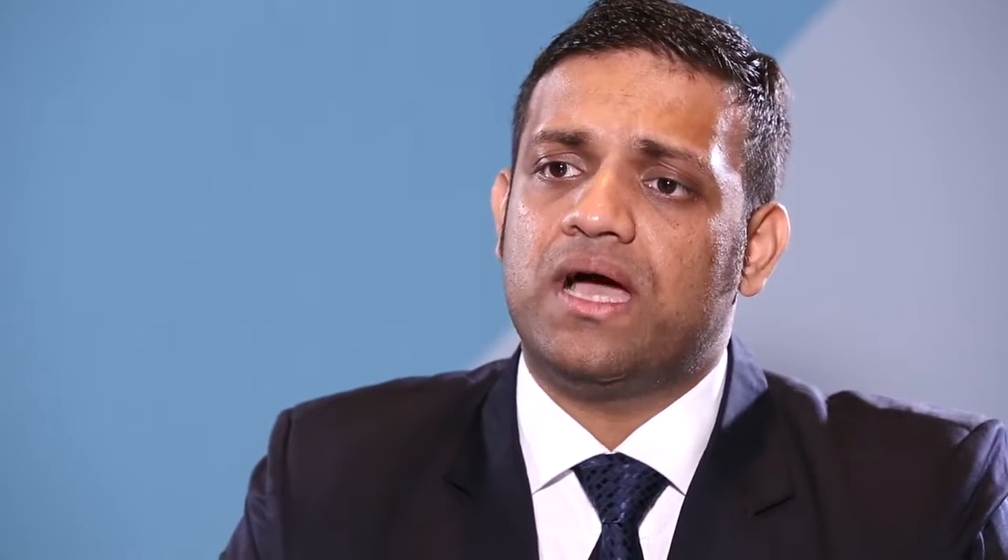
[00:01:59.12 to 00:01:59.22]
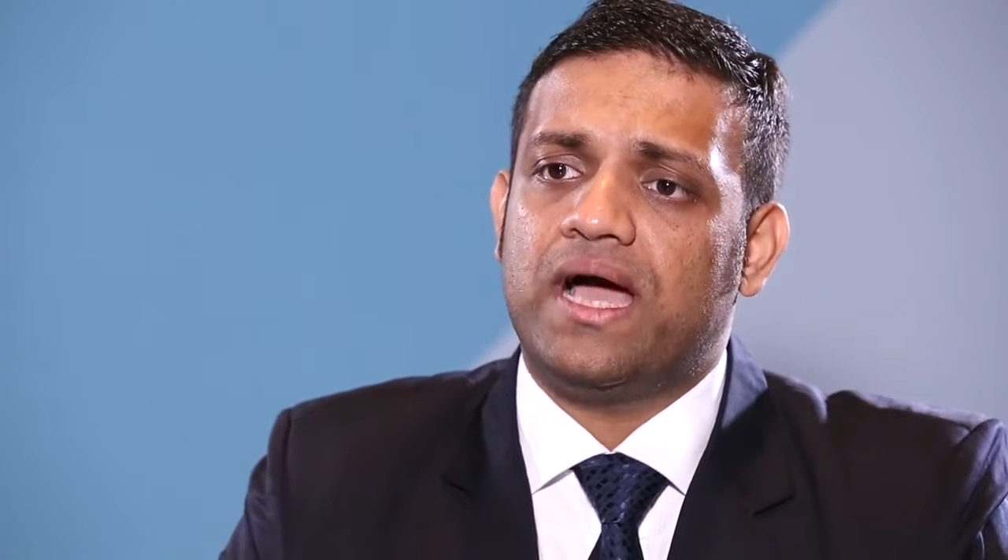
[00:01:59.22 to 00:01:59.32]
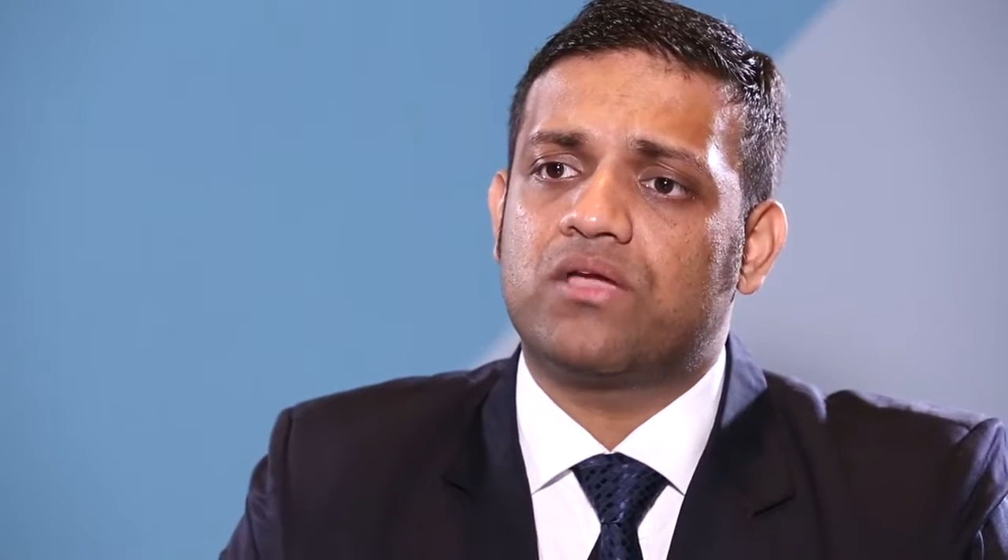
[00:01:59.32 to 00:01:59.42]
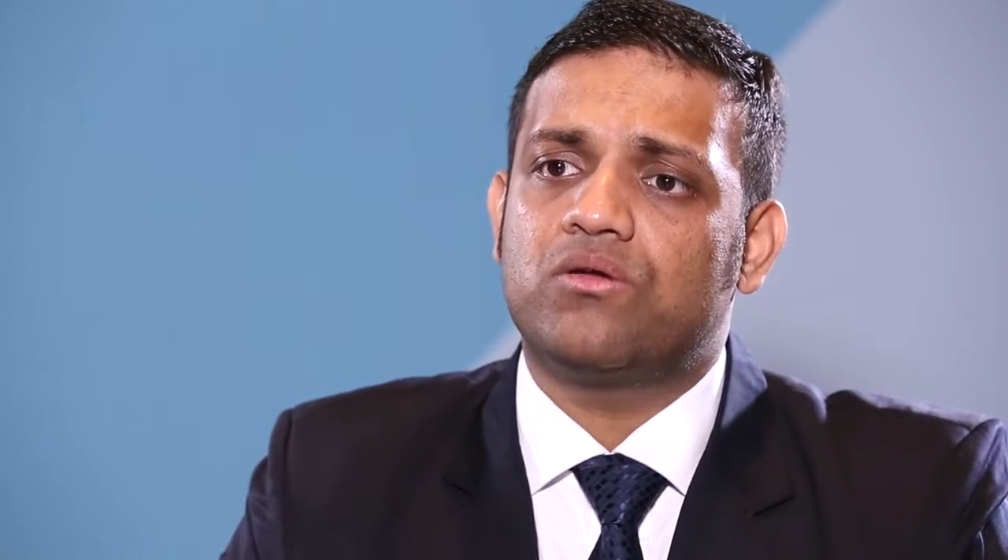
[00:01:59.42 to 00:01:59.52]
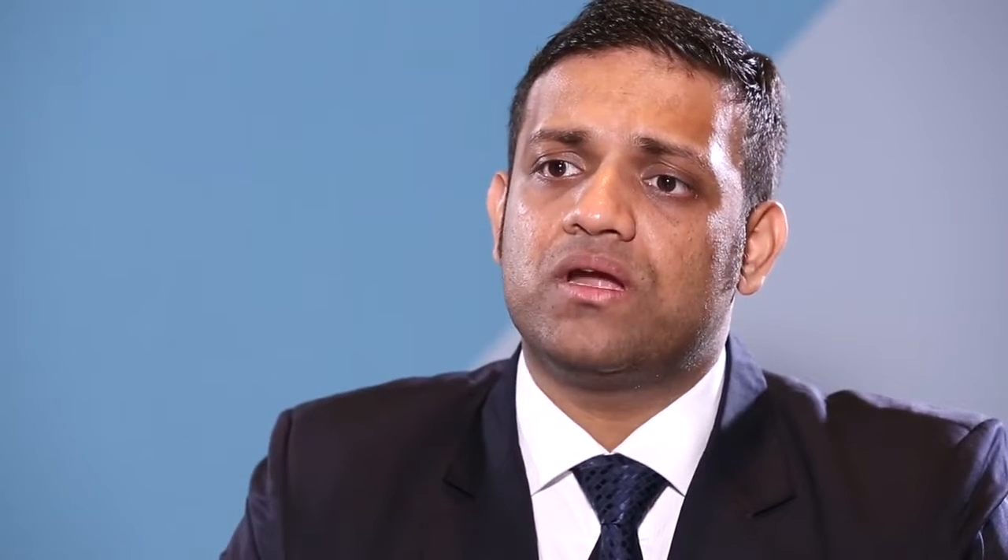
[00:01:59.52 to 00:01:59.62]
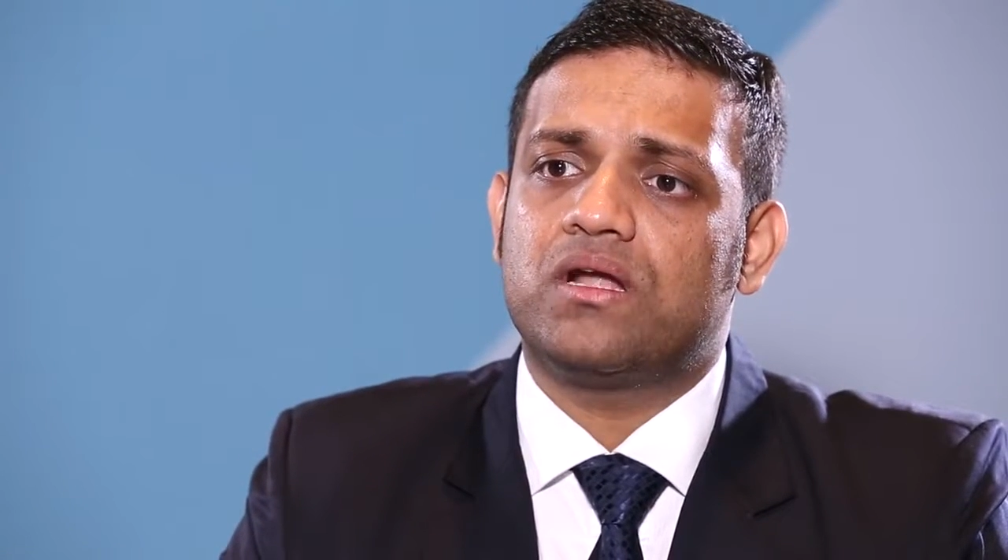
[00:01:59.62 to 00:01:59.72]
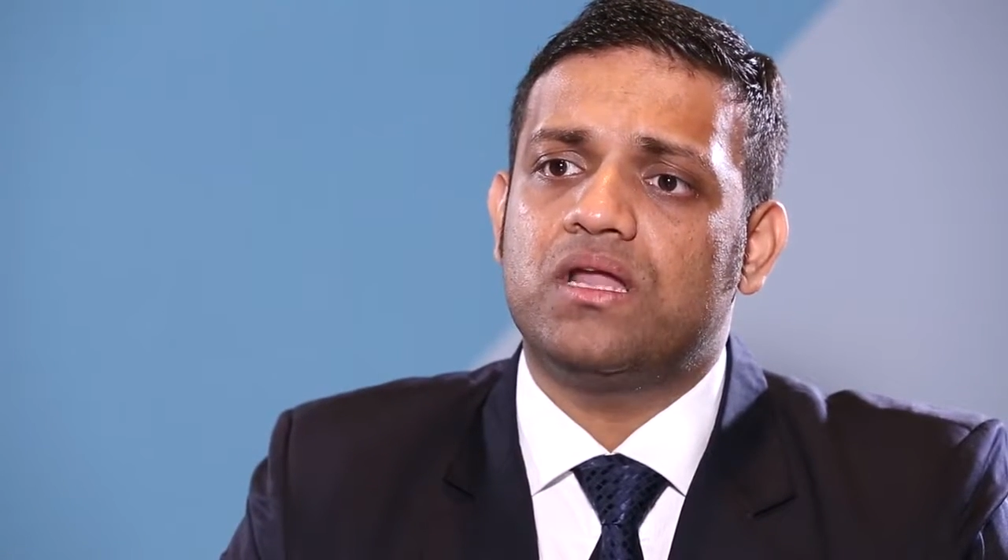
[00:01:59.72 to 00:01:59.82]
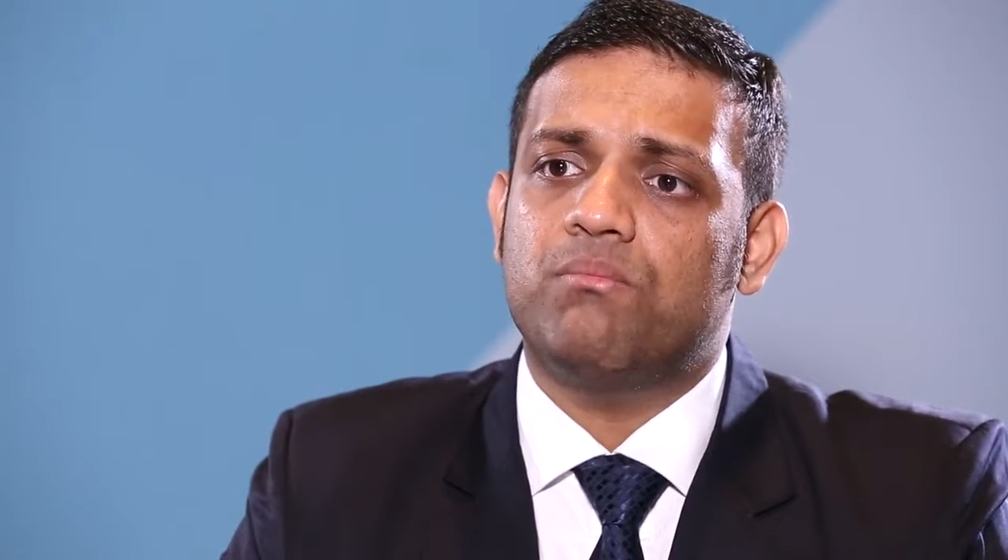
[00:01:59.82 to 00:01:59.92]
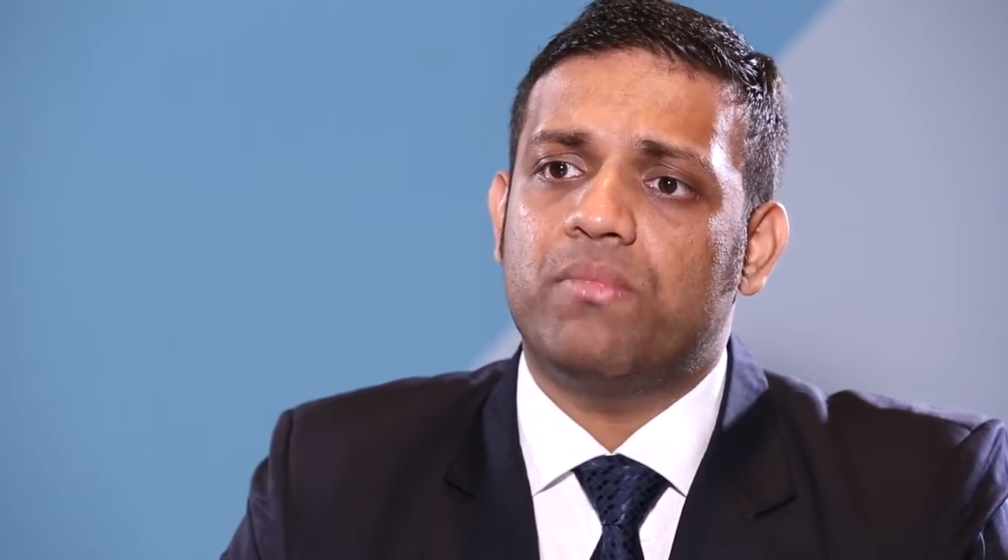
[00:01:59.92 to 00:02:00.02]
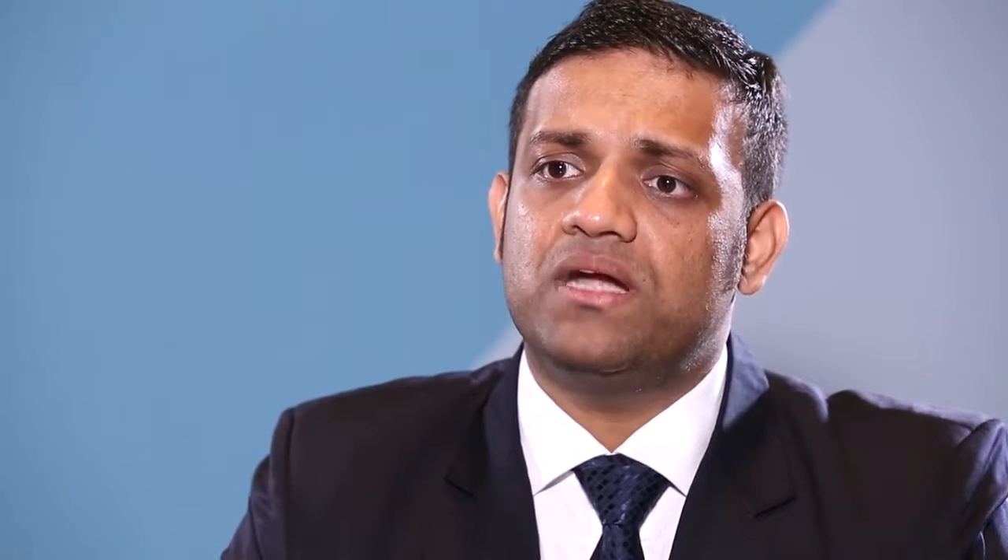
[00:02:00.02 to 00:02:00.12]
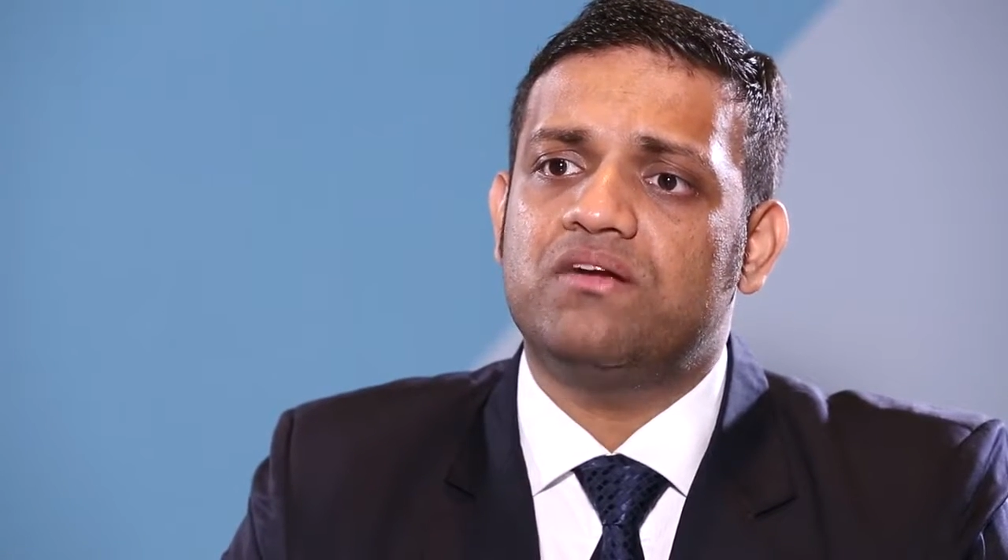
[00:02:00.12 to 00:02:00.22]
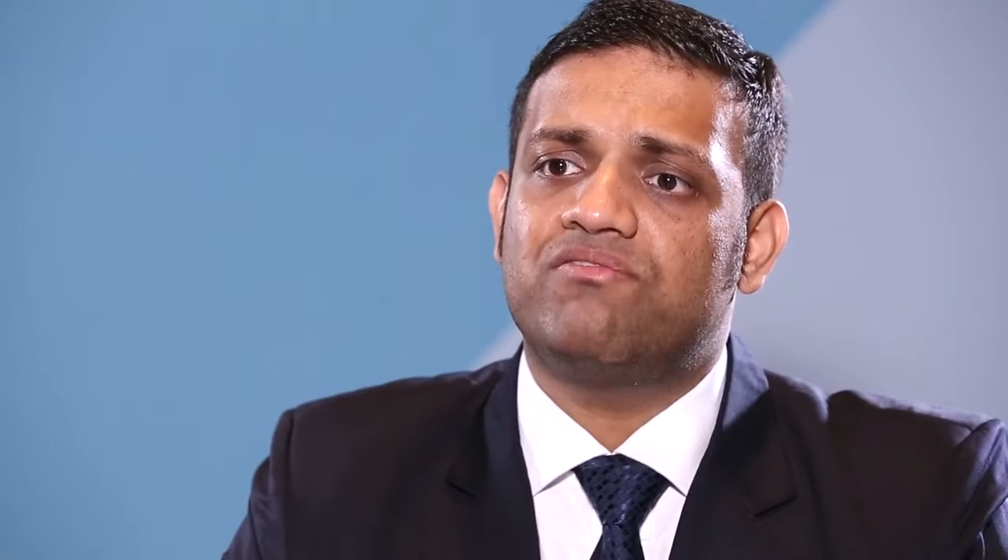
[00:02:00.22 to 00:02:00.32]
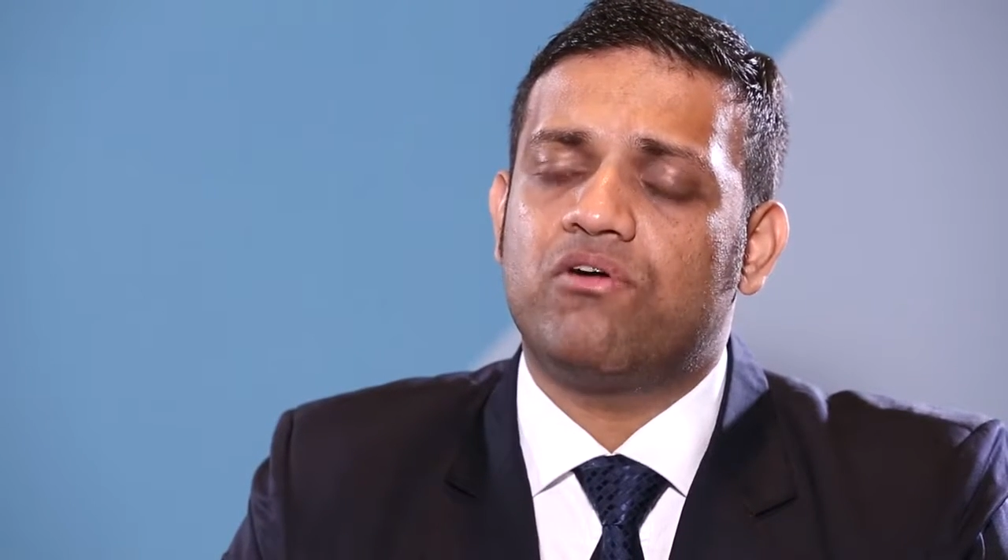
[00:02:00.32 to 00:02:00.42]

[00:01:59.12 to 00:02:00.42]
accurately meant